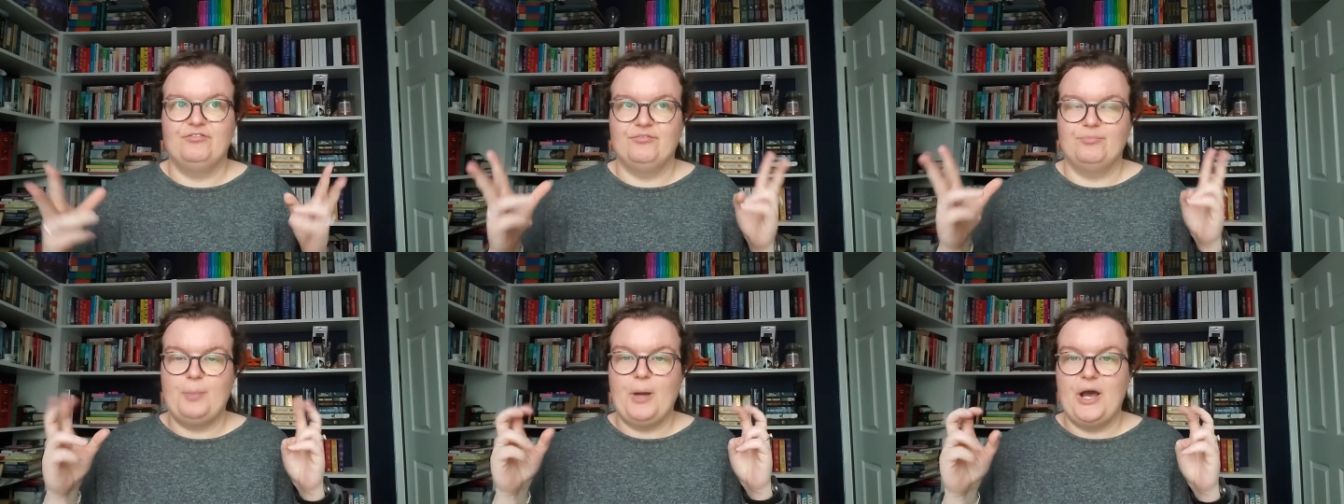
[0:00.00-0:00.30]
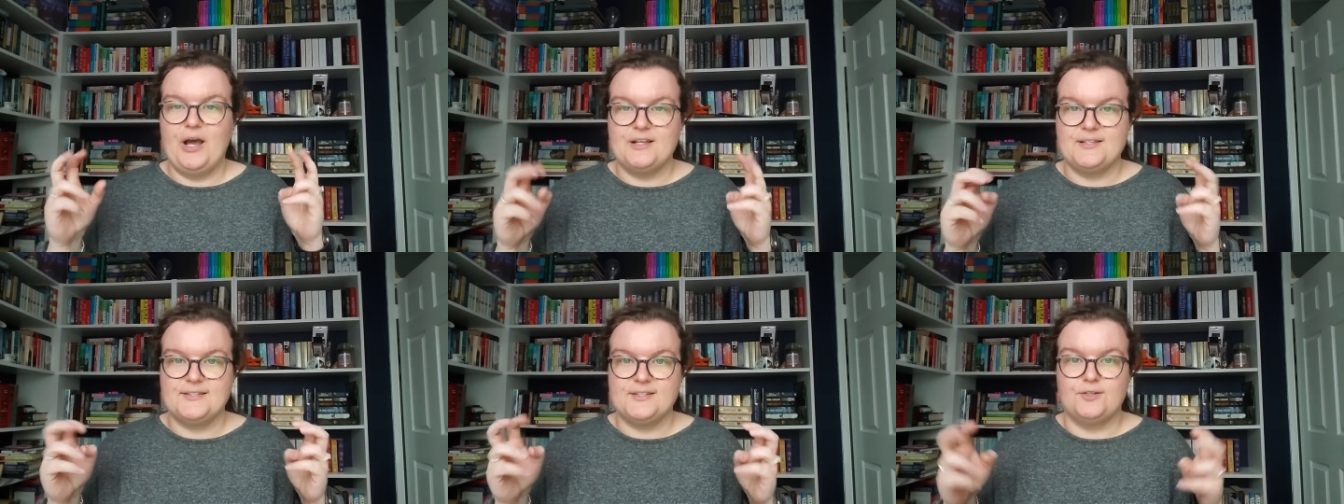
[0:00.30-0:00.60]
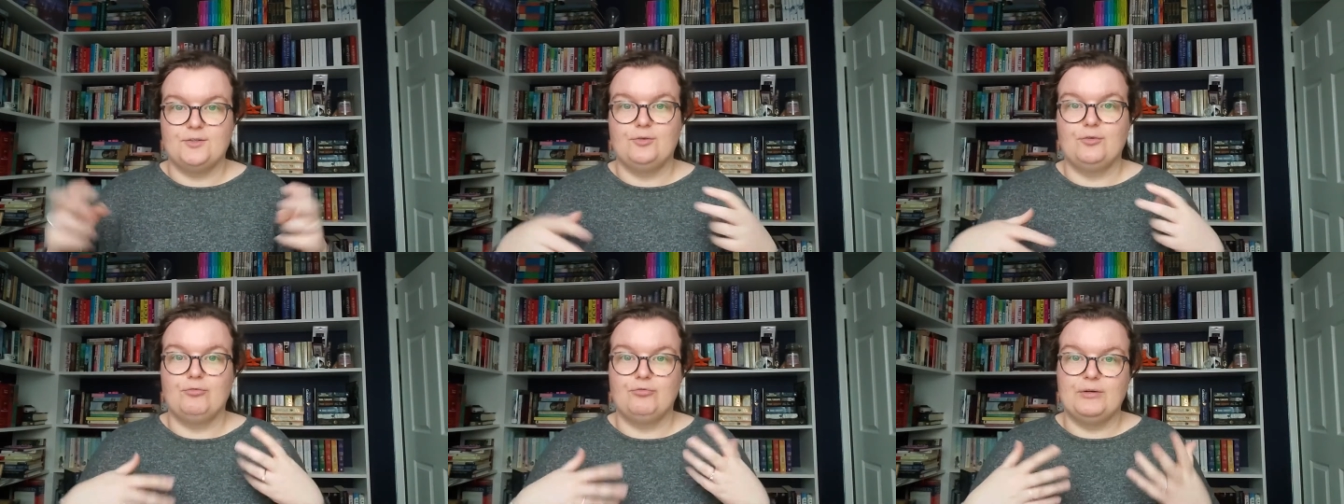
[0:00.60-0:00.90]

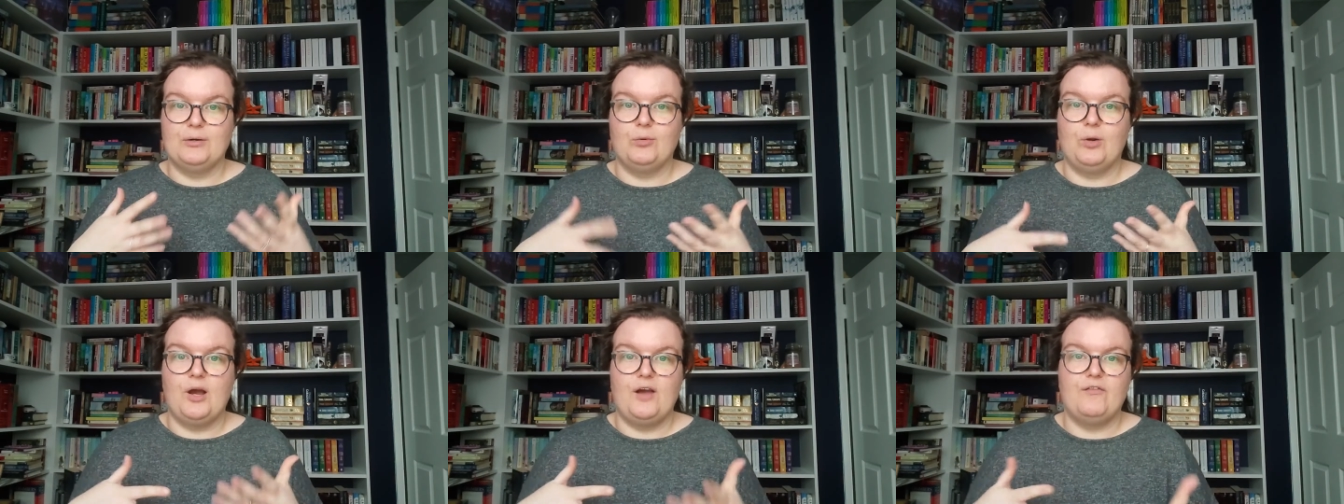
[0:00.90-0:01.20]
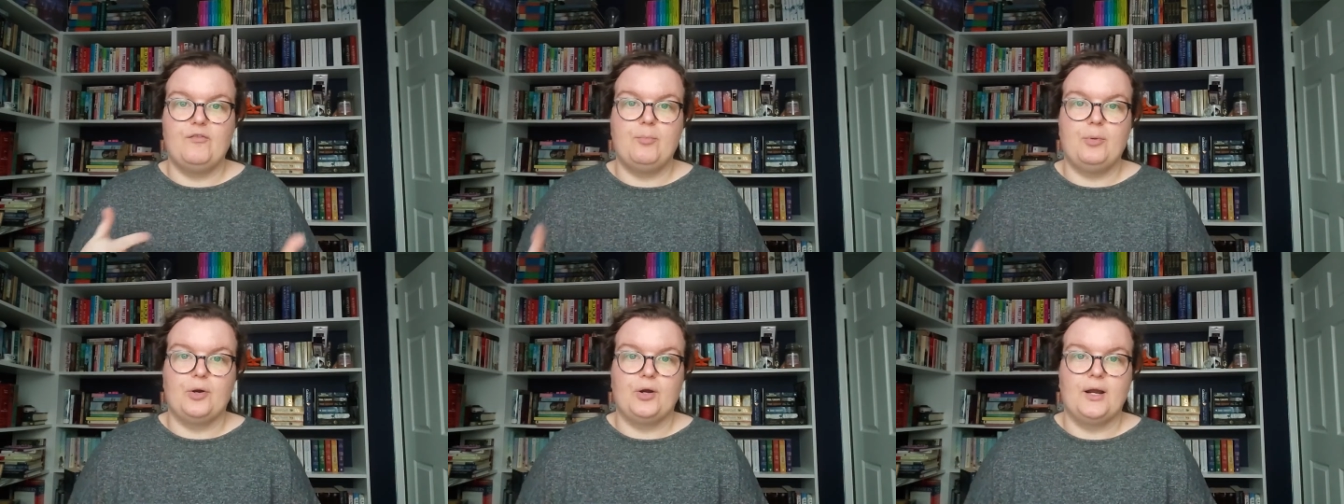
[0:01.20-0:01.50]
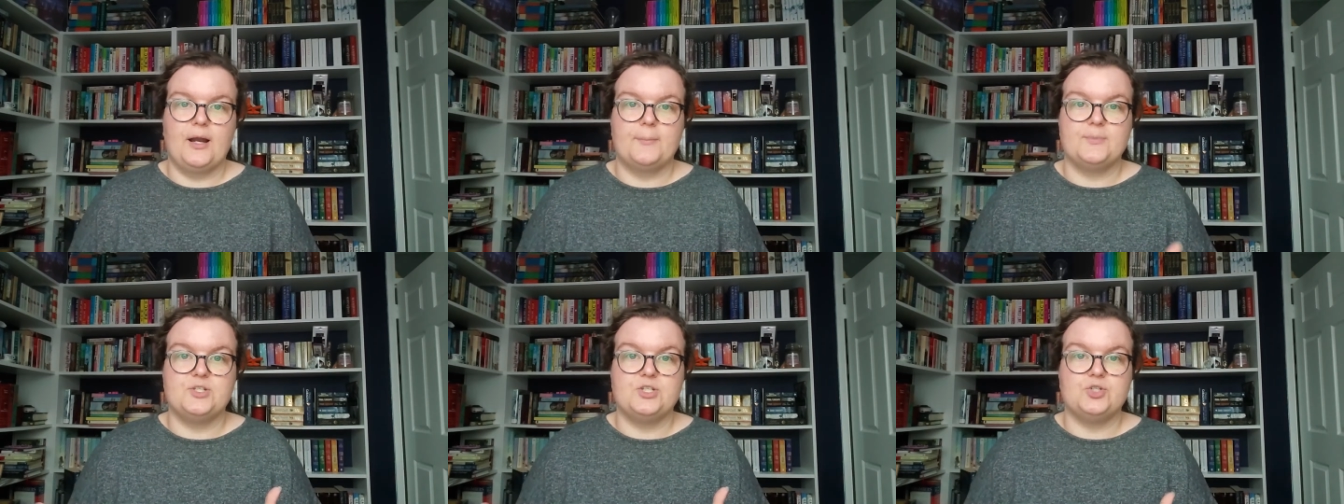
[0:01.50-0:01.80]
person real life book
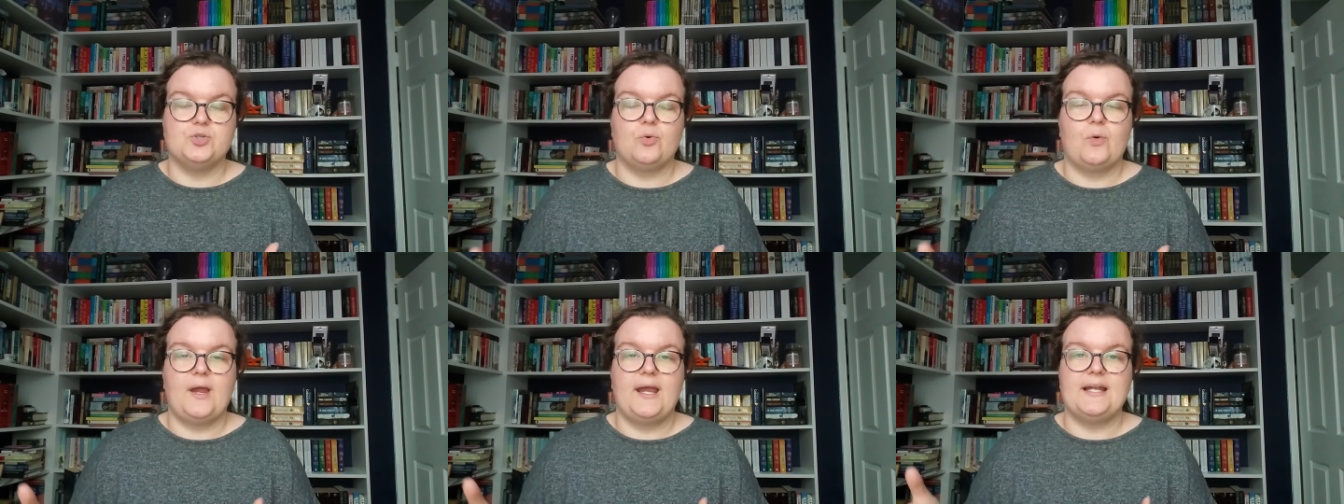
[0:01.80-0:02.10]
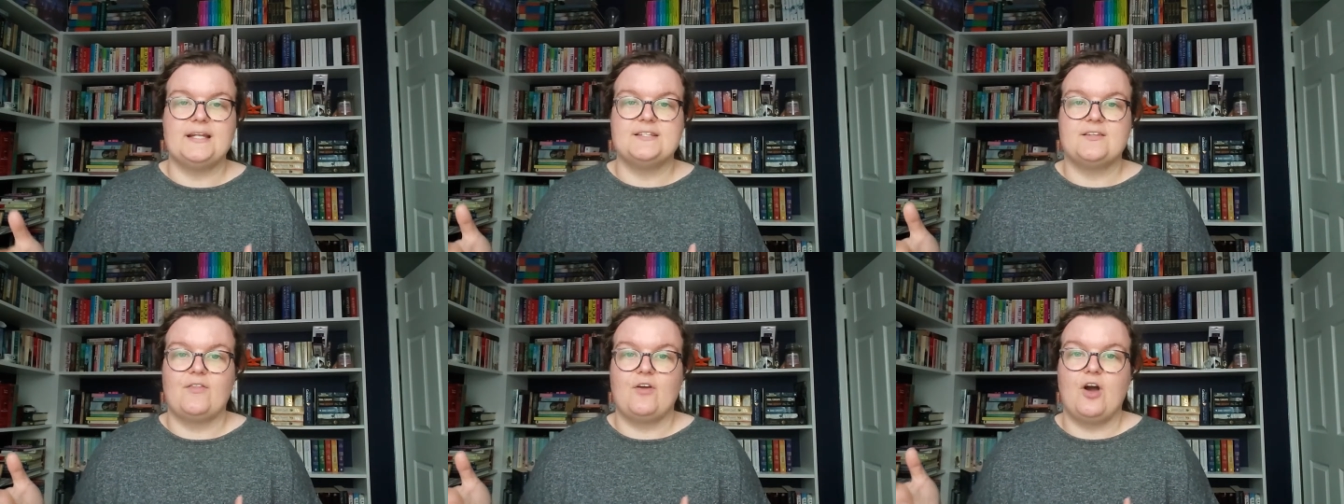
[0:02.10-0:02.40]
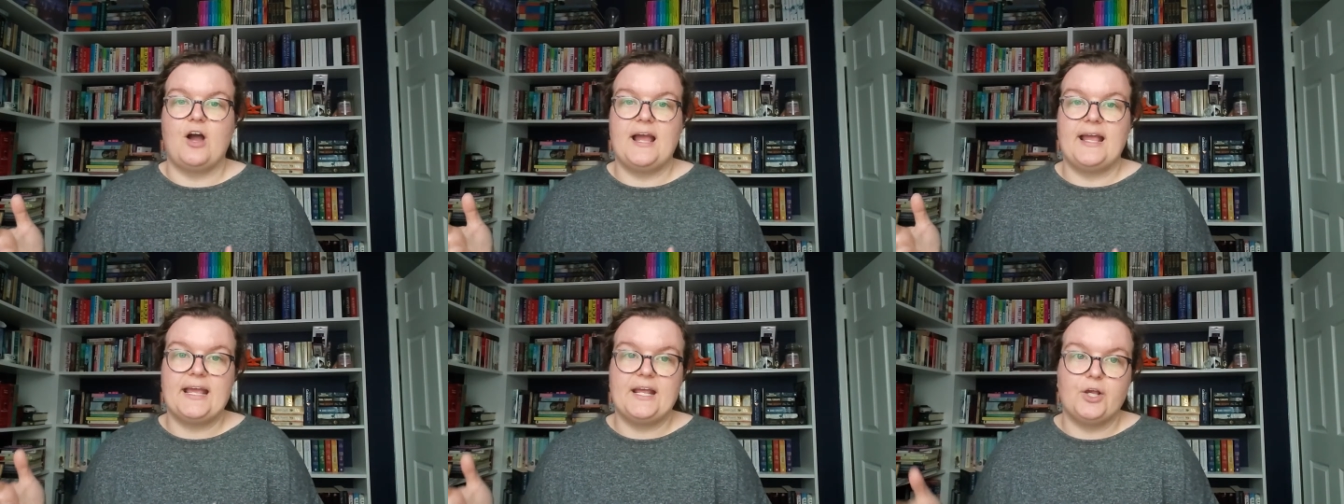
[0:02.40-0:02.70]
club to join so that
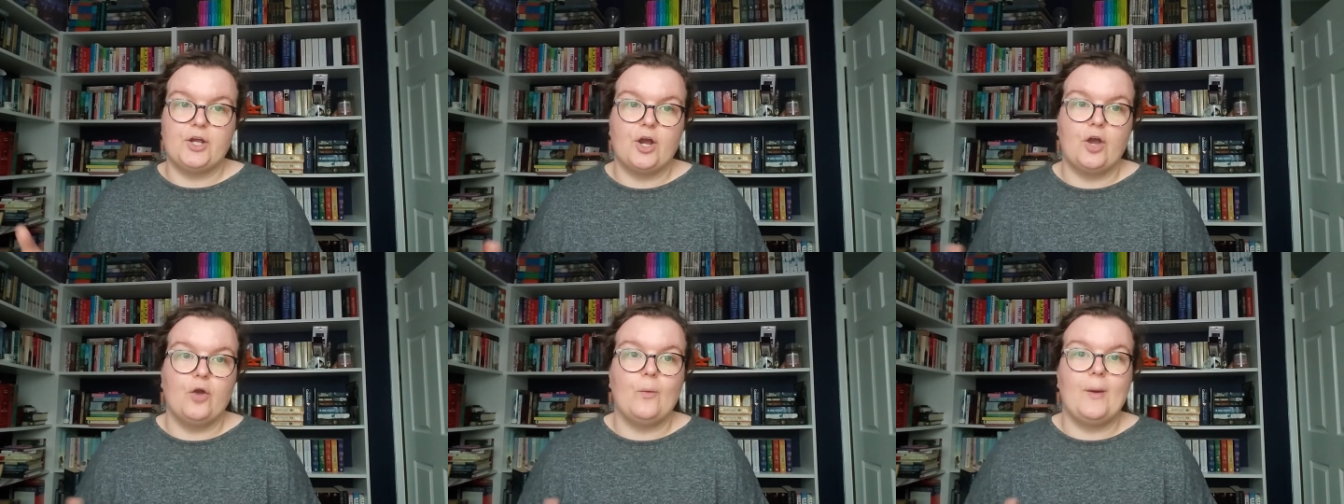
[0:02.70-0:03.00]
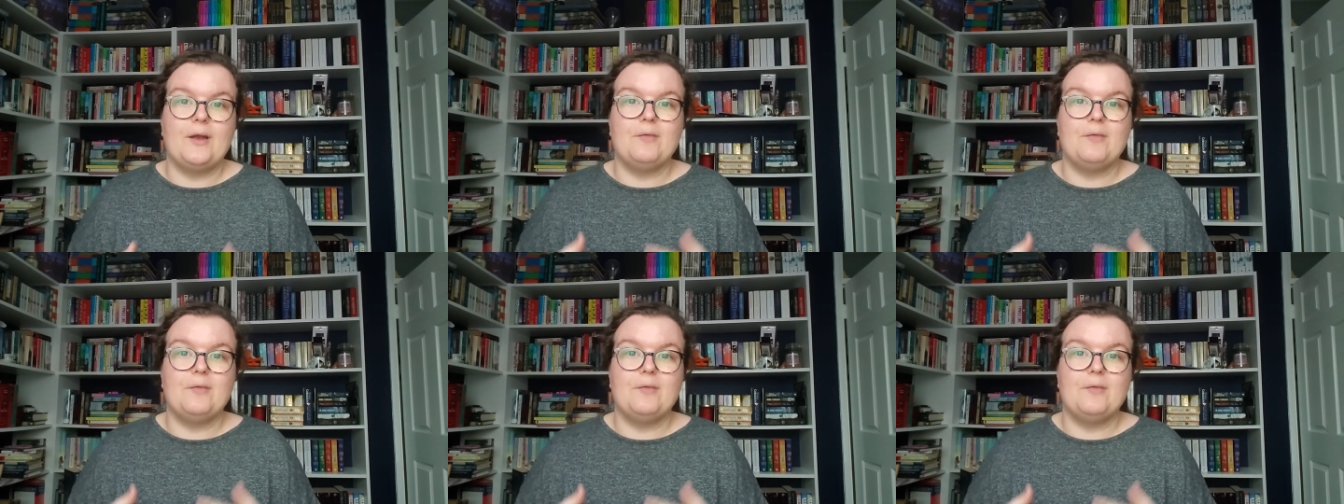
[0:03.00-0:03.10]
I can go